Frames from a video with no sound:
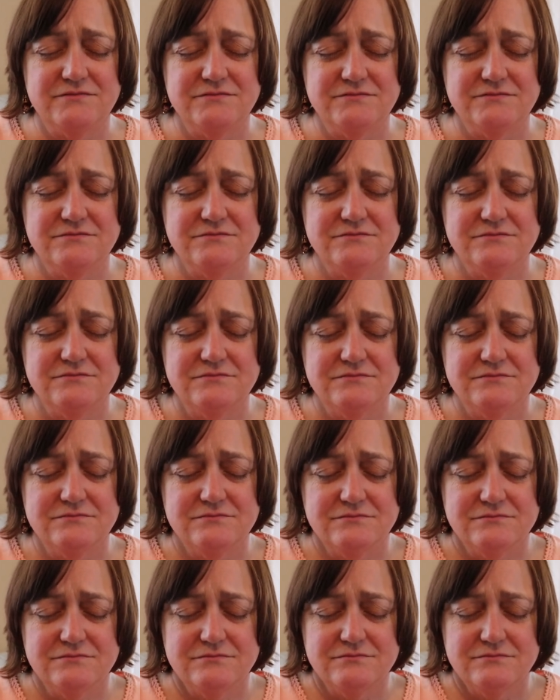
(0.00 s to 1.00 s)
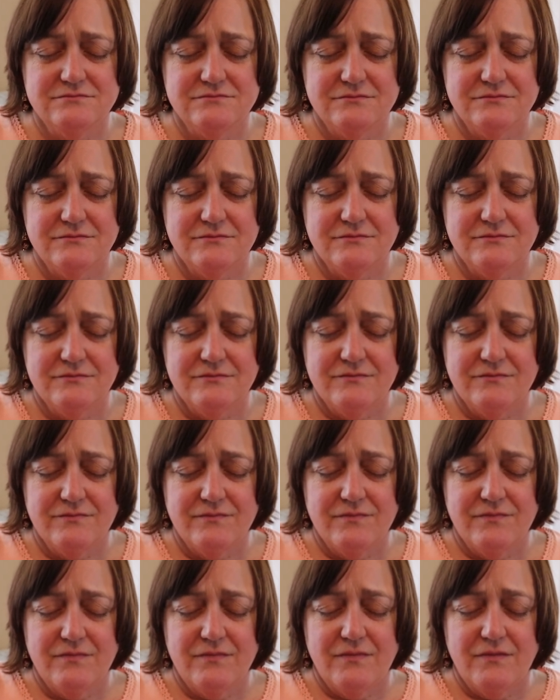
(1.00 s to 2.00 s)

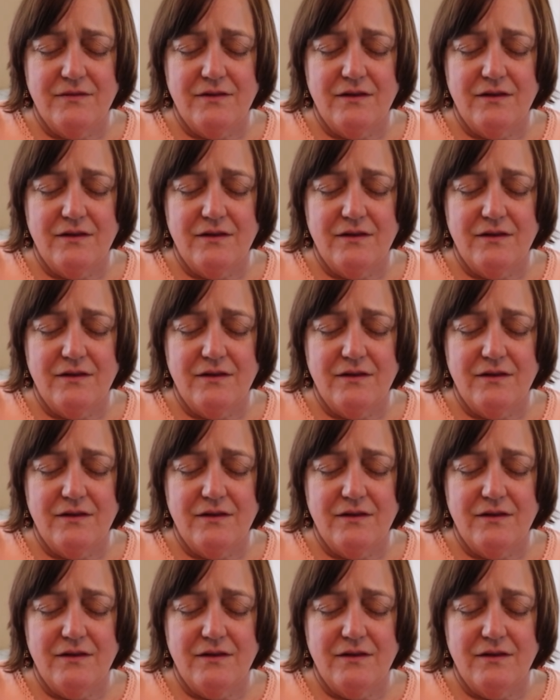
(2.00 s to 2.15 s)
Nothing is said.